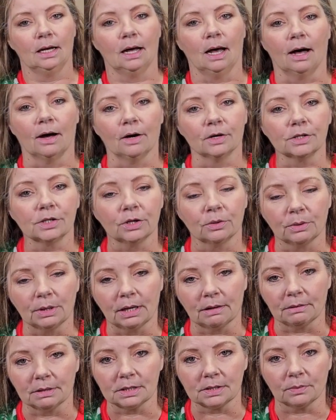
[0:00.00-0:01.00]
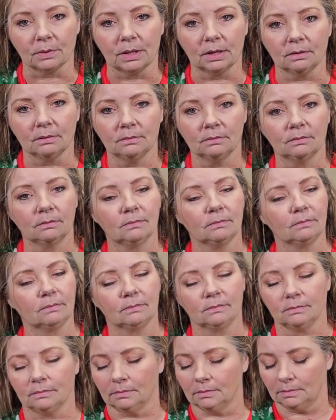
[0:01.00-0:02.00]
I also got this one
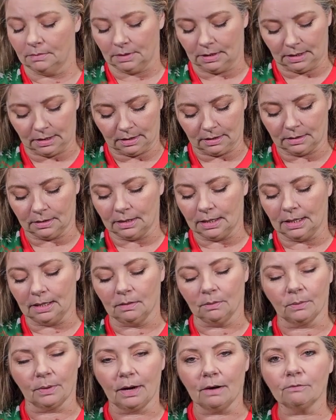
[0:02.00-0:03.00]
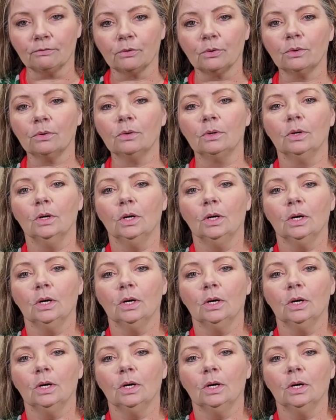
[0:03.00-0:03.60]
in the raffle.